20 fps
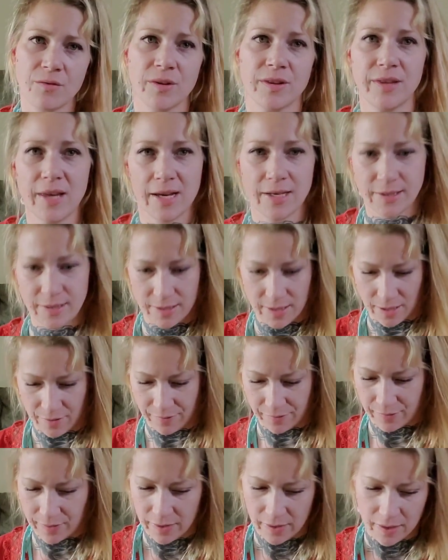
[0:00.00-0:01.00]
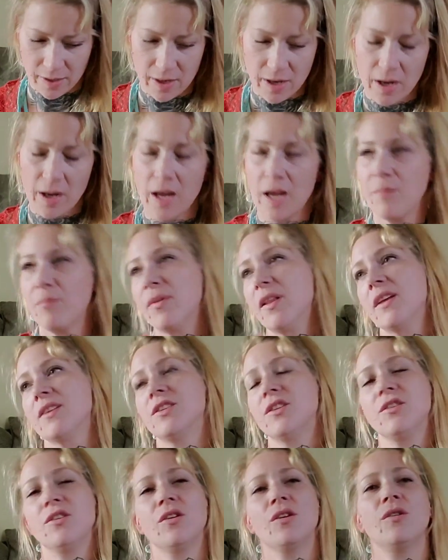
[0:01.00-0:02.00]
with that stuff. And
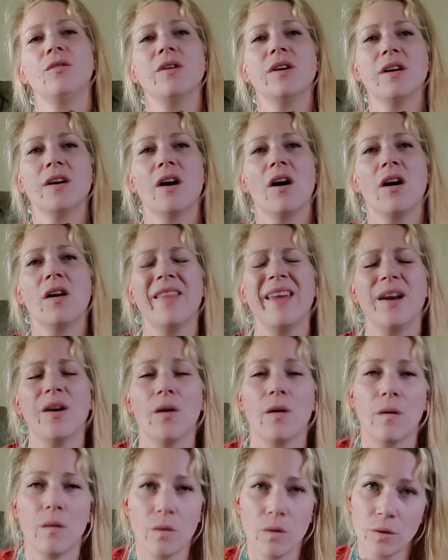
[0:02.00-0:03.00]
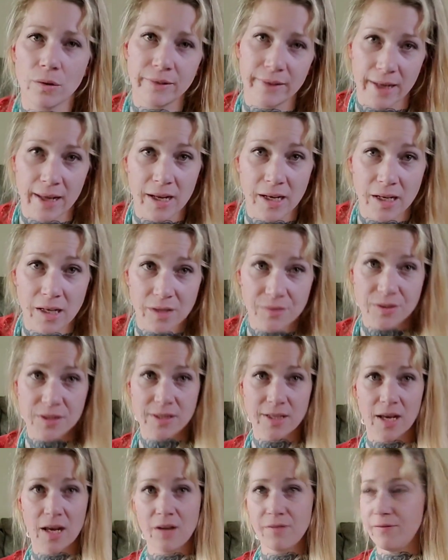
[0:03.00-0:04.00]
plus, all that old negative
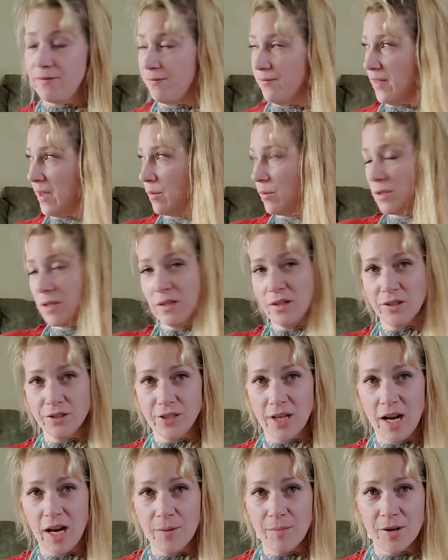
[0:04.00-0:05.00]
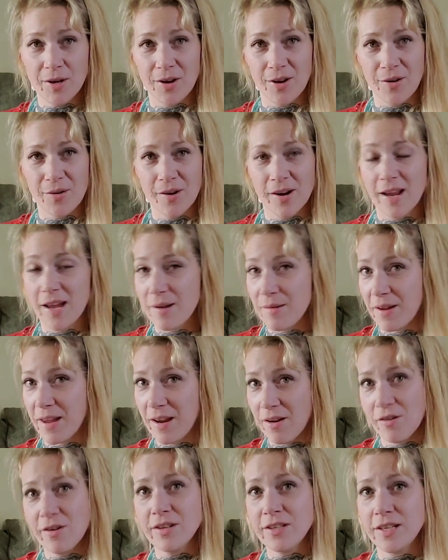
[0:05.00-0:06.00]
stuff, that was a long time ago. And I
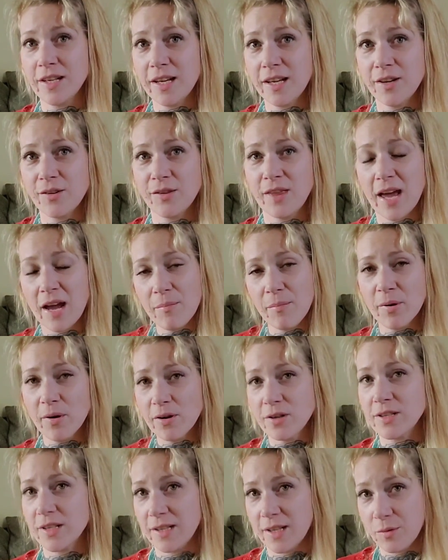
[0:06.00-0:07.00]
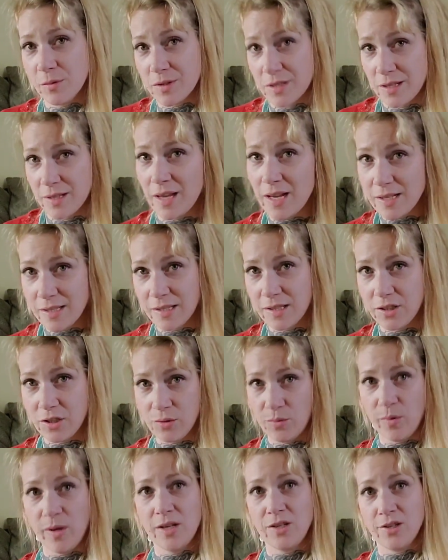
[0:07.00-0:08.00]
guarantee you that person that was in that
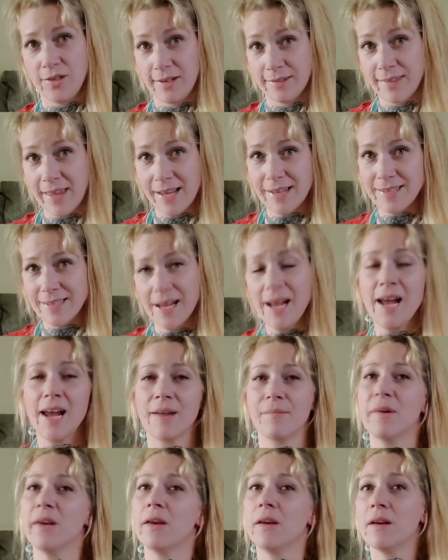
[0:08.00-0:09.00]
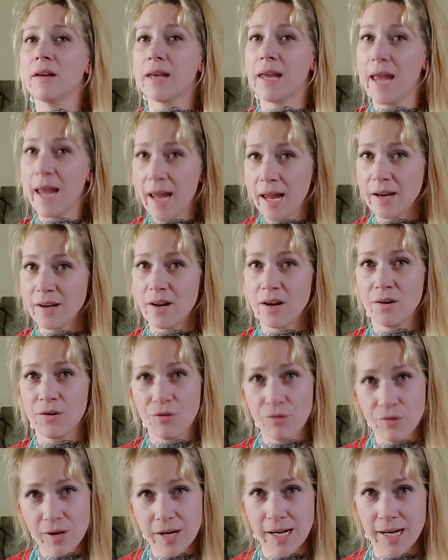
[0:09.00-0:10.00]
situation at that time can
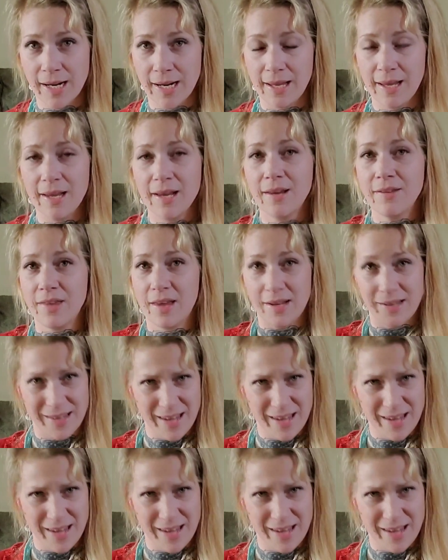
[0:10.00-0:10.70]
agree that,